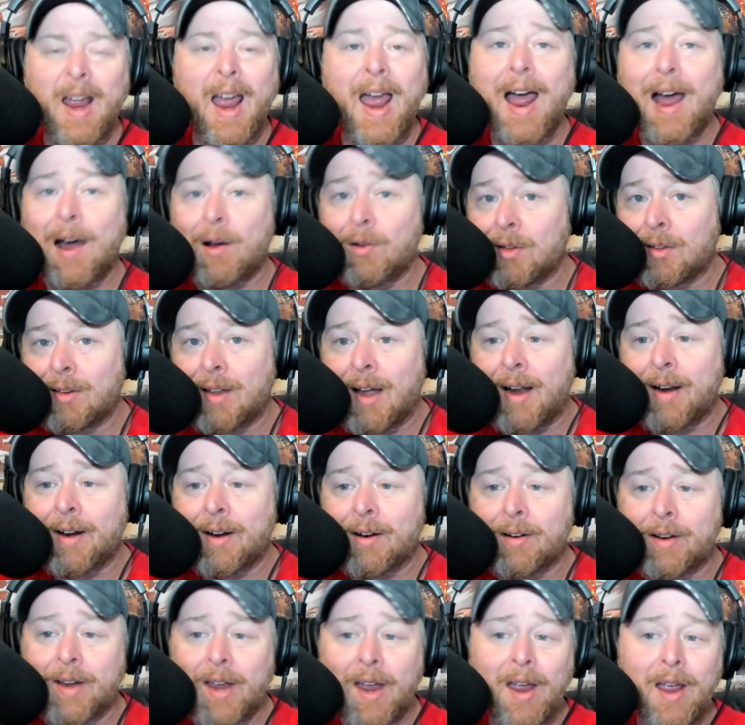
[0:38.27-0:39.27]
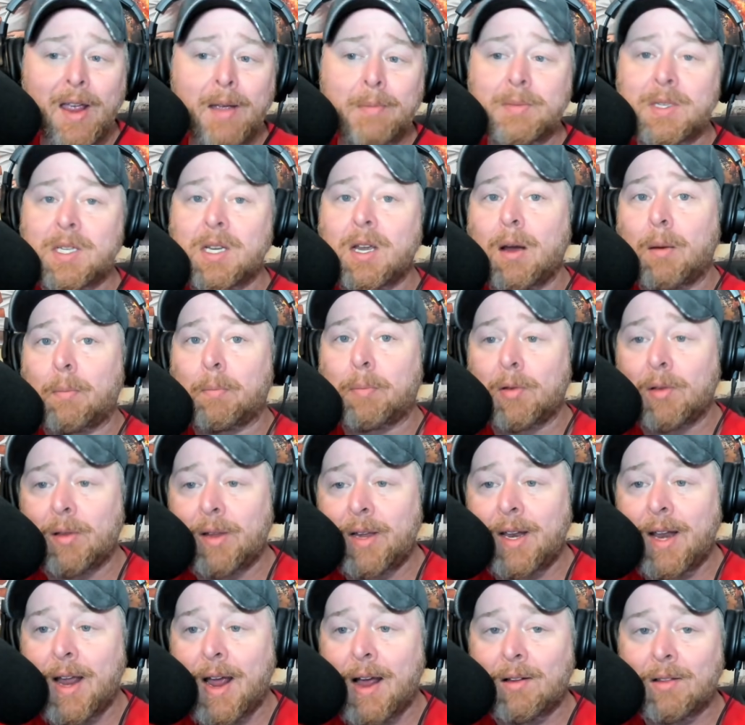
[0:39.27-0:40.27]
Outlier games.
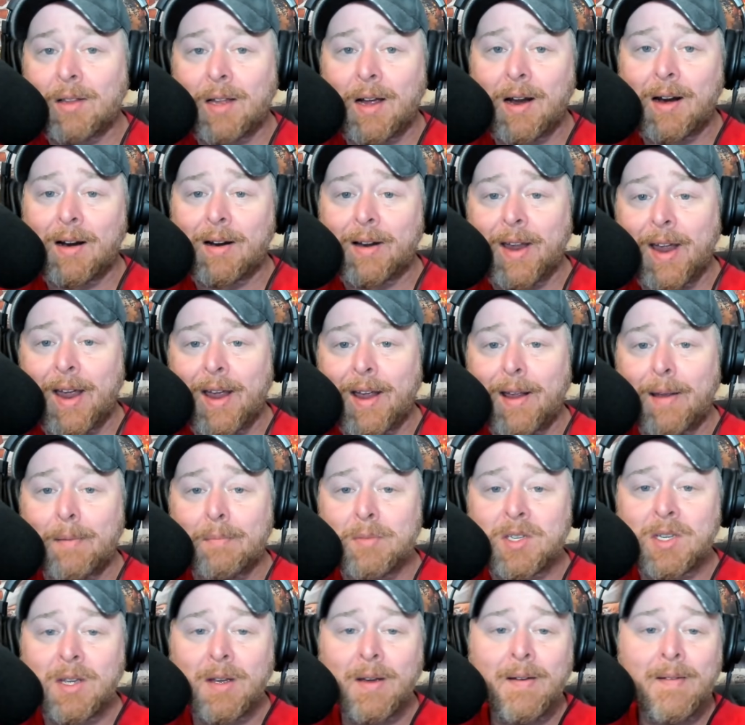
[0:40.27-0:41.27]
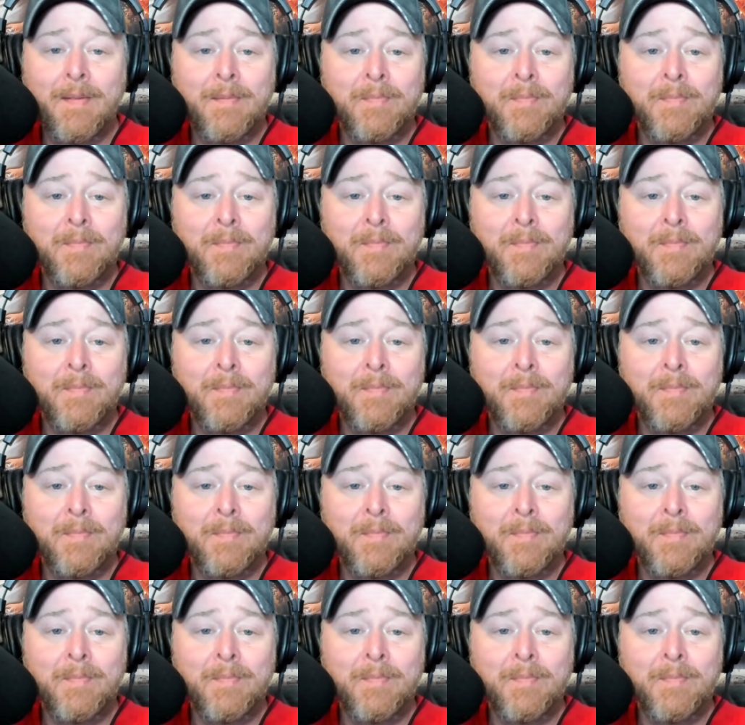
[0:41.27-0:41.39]
Complete outlier games.